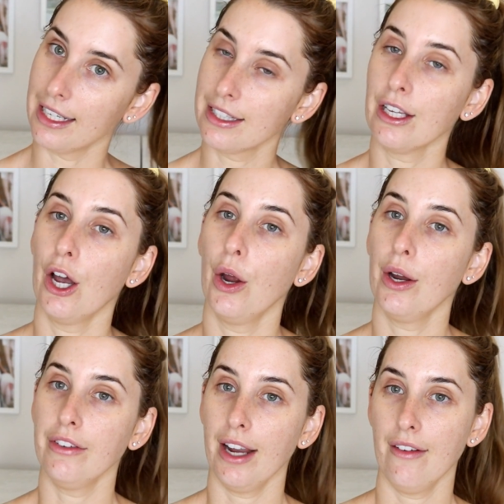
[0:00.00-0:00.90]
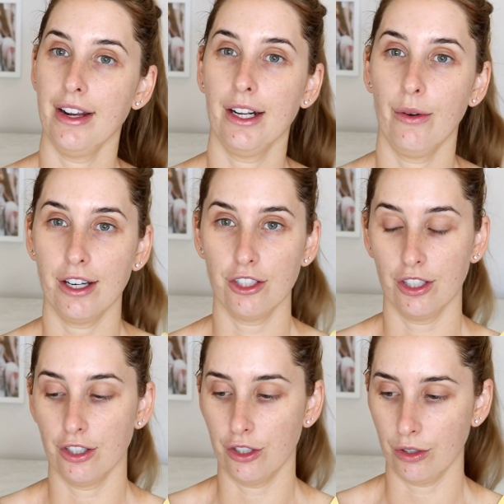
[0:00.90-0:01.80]
So if you have any
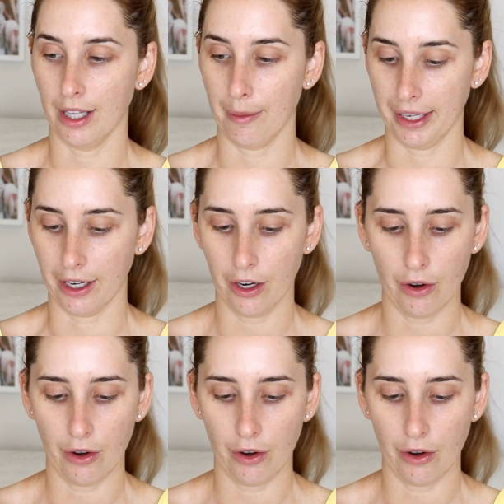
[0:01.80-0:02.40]
questions, do let me know.